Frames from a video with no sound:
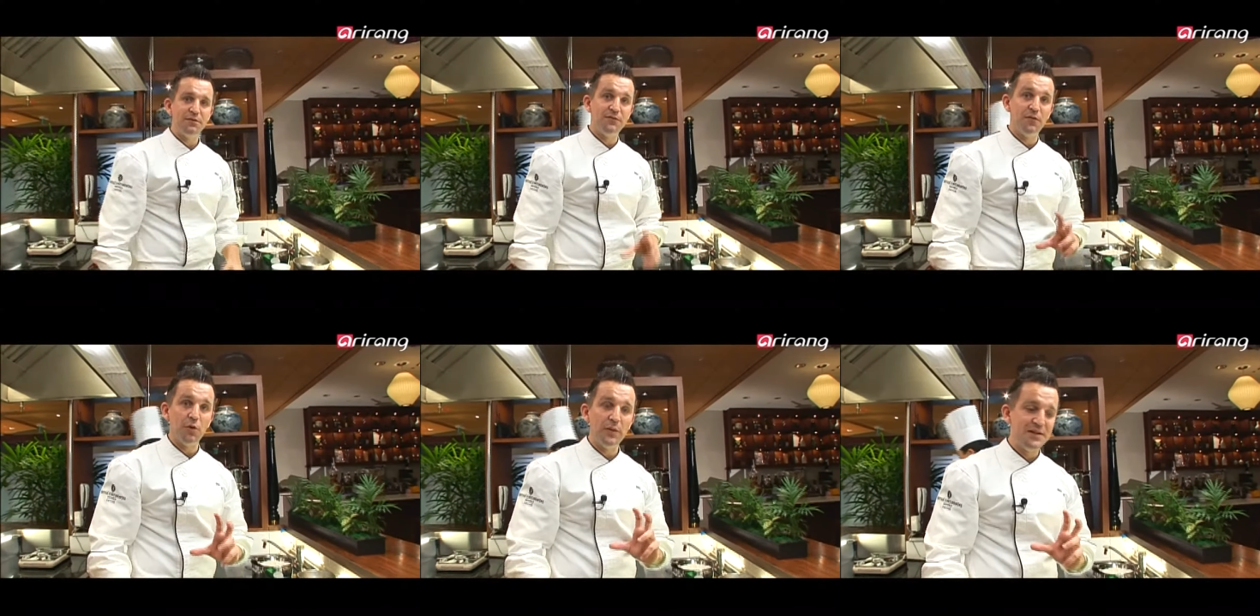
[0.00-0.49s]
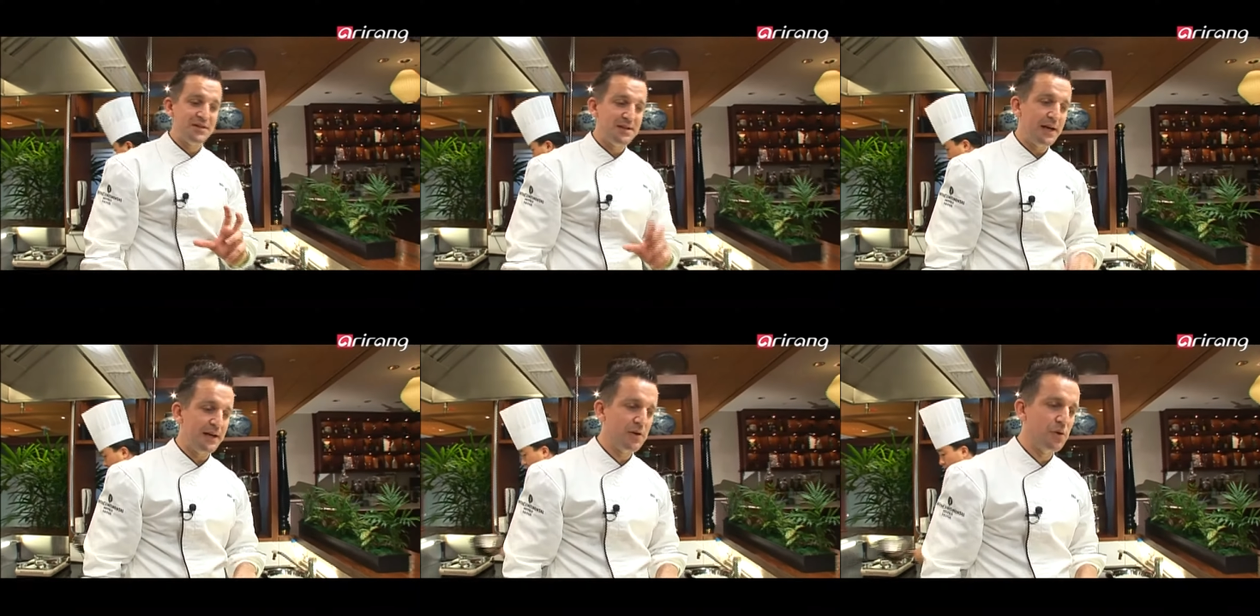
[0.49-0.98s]
before we
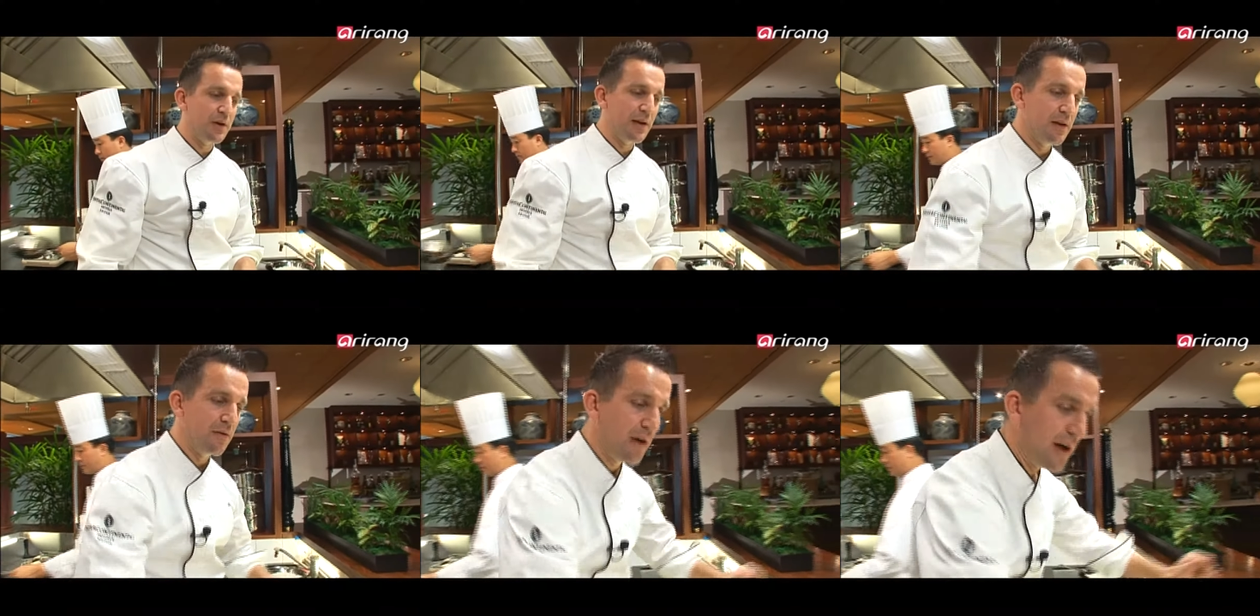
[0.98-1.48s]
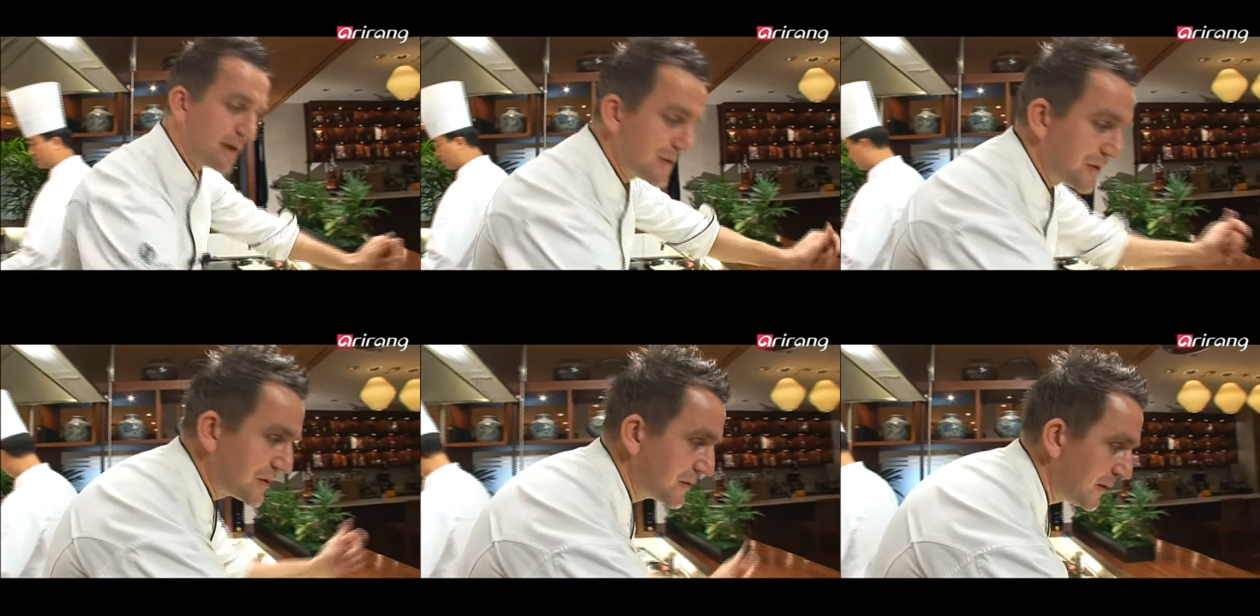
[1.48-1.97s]
start cooking the
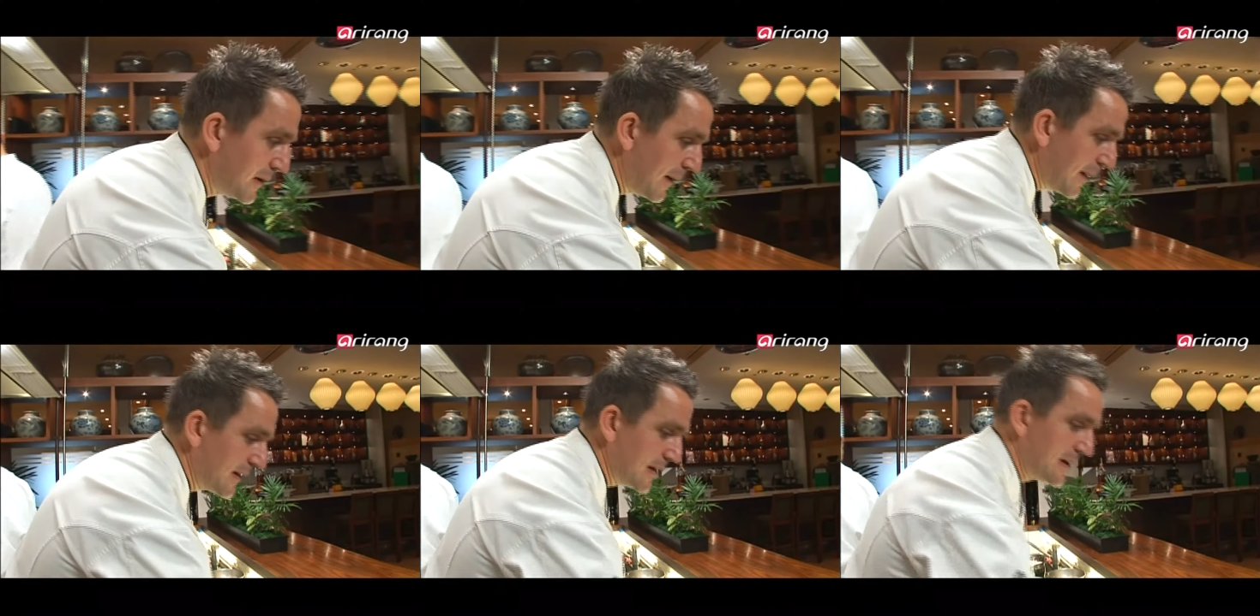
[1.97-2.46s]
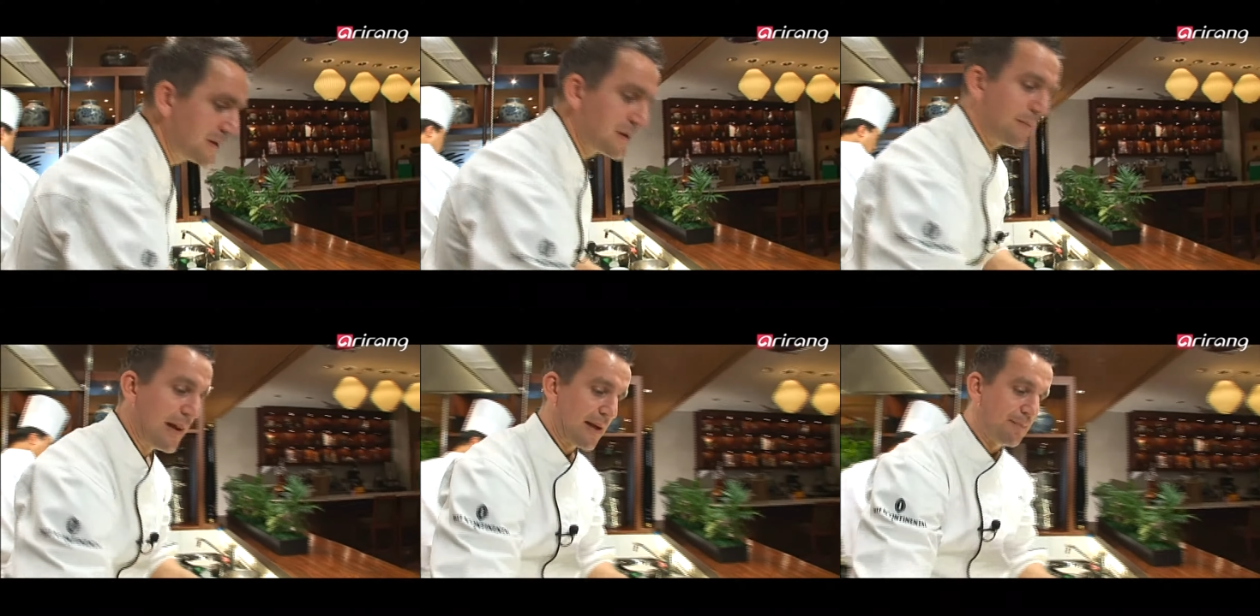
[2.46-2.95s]
rice is
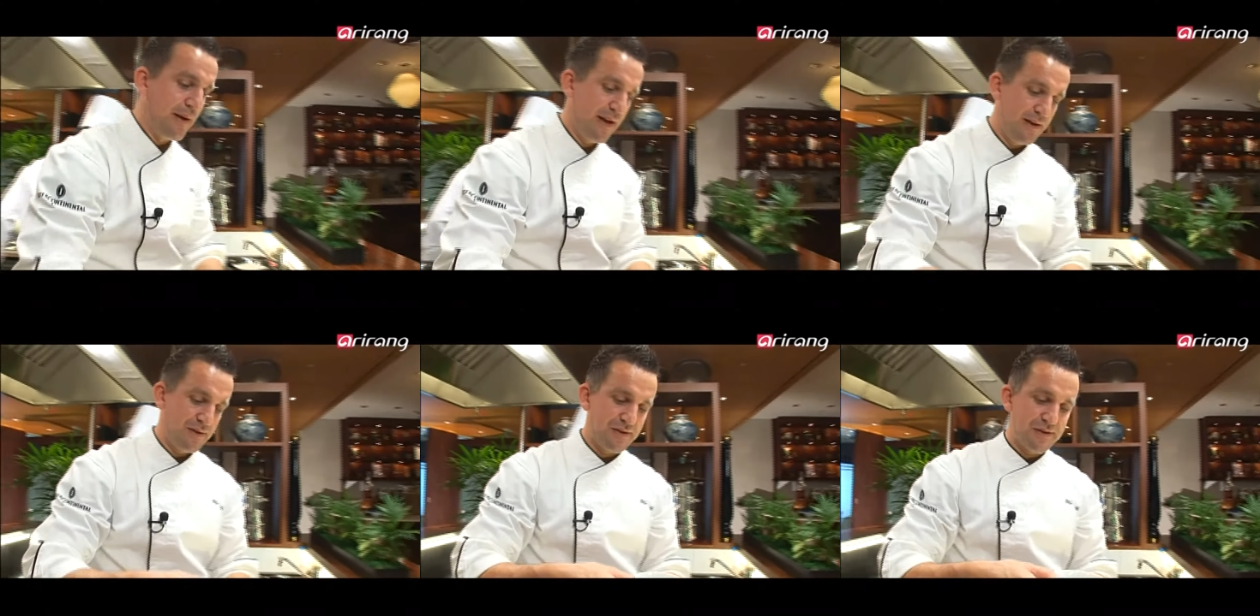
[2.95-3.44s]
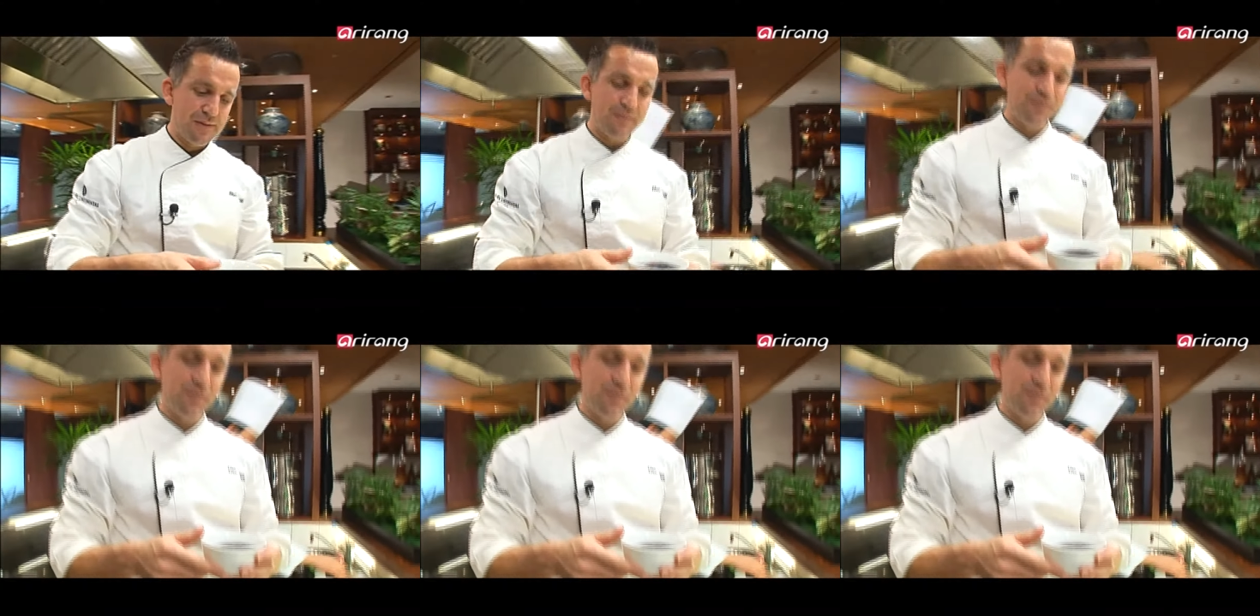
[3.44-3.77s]
the black beans.